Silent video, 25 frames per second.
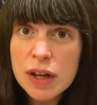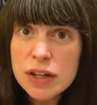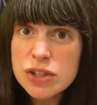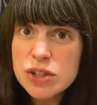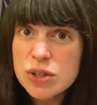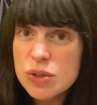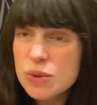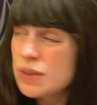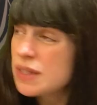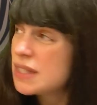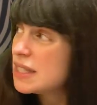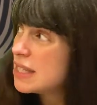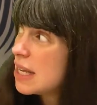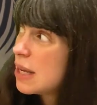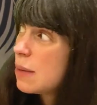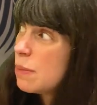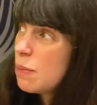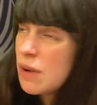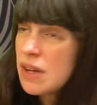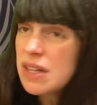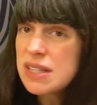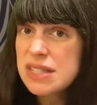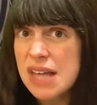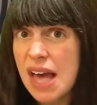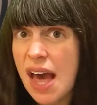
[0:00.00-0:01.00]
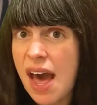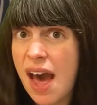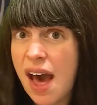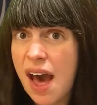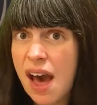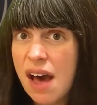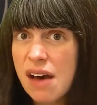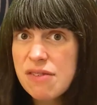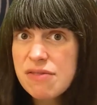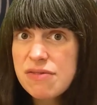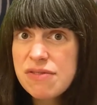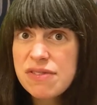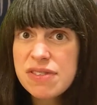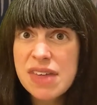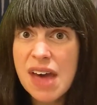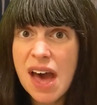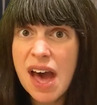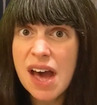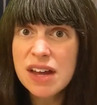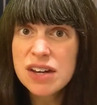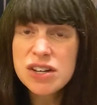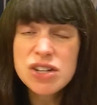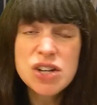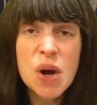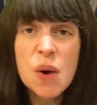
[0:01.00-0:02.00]
what do zebras have
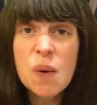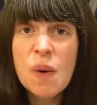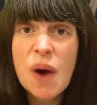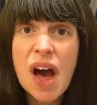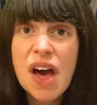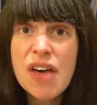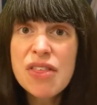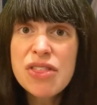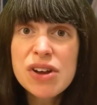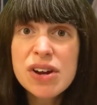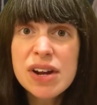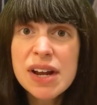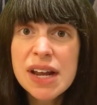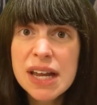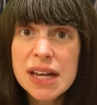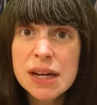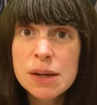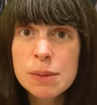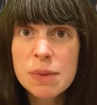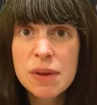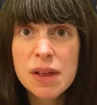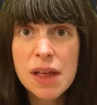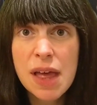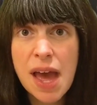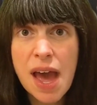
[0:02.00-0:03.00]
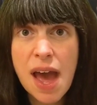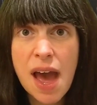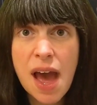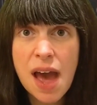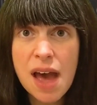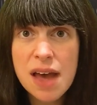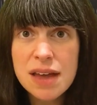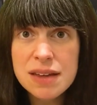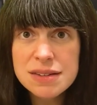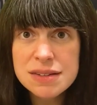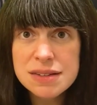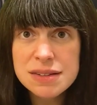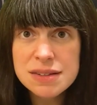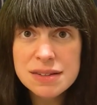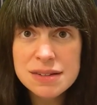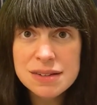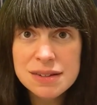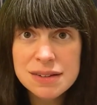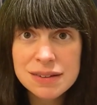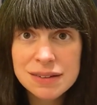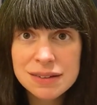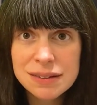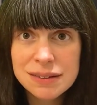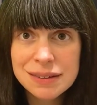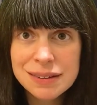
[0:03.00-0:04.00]
that no other animal has?